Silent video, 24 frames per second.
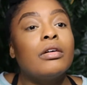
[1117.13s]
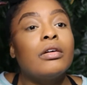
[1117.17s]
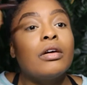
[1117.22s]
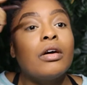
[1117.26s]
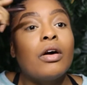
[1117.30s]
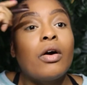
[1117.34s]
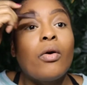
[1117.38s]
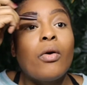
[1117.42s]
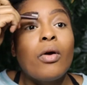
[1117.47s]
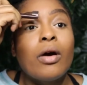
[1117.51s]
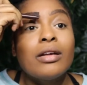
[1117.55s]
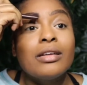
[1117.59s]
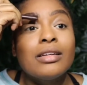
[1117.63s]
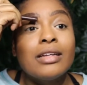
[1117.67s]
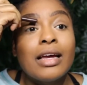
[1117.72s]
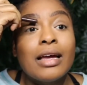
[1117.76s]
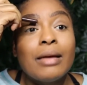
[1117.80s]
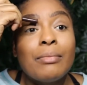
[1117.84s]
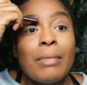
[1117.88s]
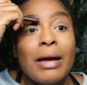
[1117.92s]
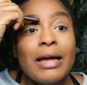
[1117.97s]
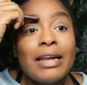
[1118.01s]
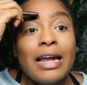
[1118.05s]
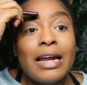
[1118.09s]
Or
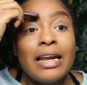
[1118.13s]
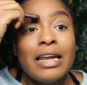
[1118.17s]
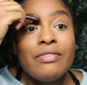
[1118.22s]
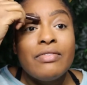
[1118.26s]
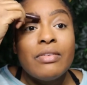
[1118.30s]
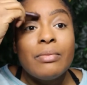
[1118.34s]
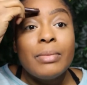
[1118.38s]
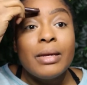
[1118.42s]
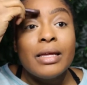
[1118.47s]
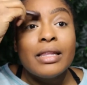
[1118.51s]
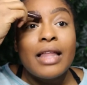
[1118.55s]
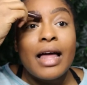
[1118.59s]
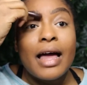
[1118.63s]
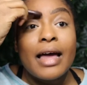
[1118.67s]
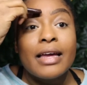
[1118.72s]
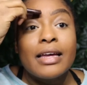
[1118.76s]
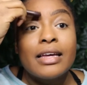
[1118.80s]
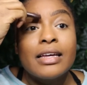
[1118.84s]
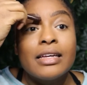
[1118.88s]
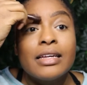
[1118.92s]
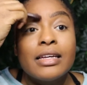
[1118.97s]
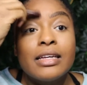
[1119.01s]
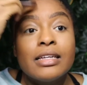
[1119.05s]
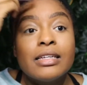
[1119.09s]
it might not even be like
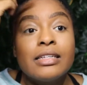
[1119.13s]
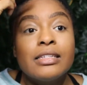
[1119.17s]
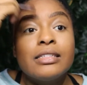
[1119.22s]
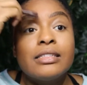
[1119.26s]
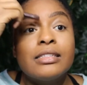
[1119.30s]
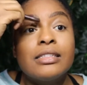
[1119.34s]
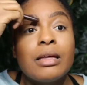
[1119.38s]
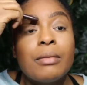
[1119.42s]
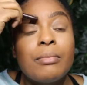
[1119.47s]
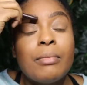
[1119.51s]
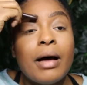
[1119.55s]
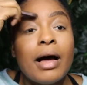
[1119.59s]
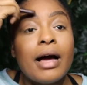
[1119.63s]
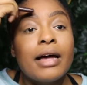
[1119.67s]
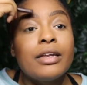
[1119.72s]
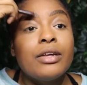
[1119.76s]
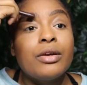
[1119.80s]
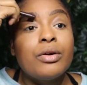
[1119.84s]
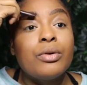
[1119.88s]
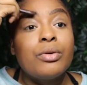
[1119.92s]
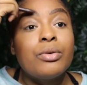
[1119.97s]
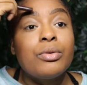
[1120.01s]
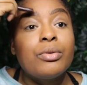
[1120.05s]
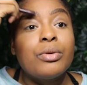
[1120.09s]
somebody
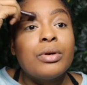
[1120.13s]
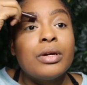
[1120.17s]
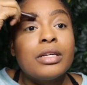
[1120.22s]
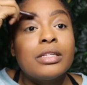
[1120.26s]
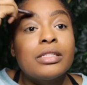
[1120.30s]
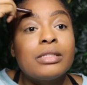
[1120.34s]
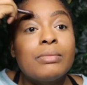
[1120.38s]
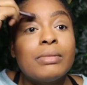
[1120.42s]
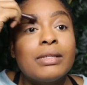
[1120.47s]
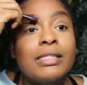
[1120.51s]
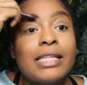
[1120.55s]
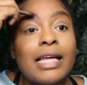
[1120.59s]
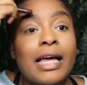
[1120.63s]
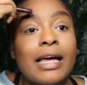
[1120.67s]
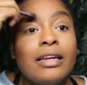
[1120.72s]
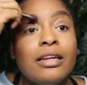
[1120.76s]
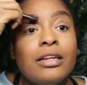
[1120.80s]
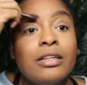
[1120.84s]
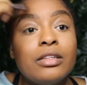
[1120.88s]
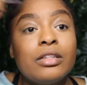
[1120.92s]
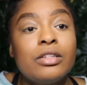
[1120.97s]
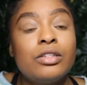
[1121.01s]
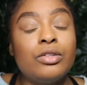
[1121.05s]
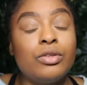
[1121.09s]
who is
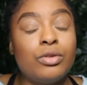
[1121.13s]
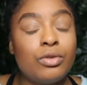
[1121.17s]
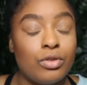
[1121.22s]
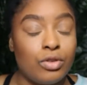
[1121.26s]
mishandling you.